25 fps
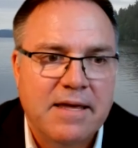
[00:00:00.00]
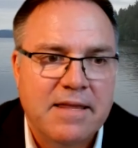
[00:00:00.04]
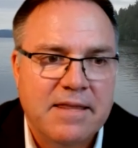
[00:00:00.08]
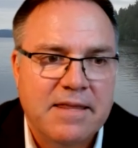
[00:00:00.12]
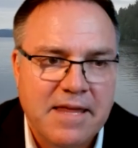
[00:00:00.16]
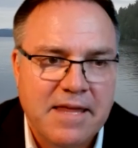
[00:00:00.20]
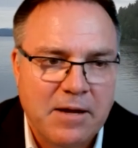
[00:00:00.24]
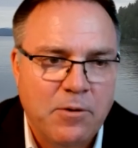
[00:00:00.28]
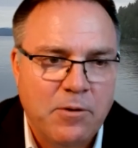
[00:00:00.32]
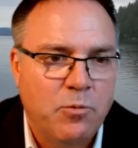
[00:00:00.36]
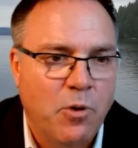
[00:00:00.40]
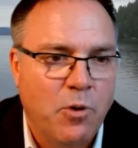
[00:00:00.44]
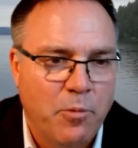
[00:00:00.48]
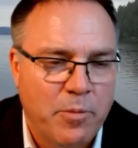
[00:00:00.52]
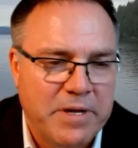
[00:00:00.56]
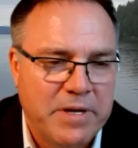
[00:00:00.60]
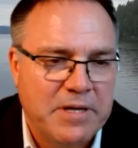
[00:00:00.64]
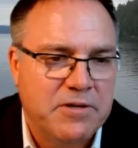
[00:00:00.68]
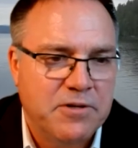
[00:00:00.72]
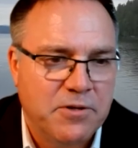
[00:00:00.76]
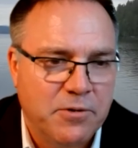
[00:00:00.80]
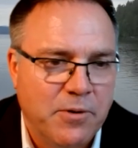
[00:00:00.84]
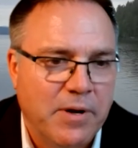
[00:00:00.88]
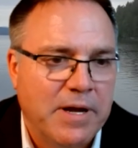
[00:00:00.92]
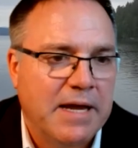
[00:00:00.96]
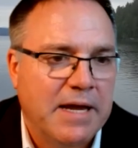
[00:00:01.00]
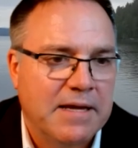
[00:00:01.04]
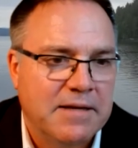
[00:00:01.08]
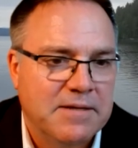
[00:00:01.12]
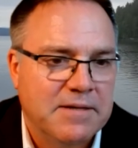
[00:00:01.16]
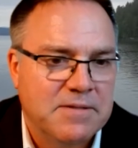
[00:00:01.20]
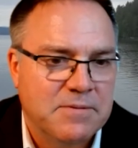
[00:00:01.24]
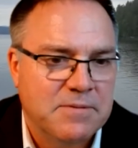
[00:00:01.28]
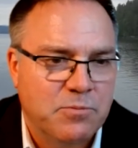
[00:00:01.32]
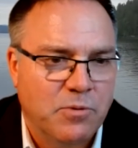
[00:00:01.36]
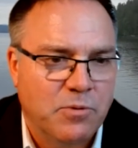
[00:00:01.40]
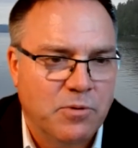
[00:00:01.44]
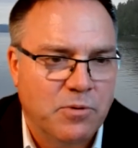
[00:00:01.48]
think we'll be doing,
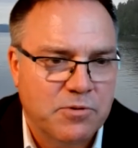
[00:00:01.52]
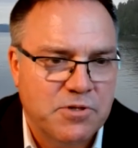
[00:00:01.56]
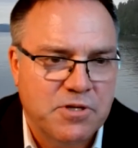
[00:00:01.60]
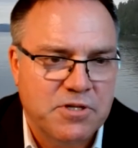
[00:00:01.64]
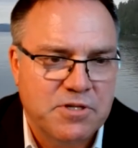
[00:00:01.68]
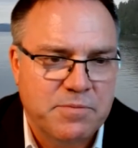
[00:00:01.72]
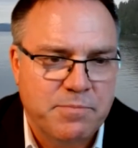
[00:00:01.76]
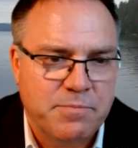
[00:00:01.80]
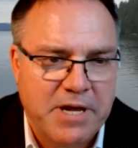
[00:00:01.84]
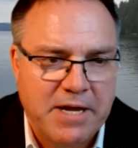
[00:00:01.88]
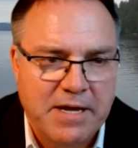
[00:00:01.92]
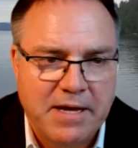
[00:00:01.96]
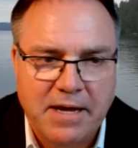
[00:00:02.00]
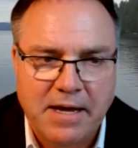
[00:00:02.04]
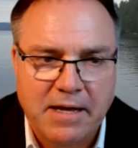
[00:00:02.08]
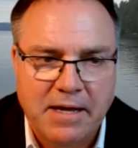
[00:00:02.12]
is we're just making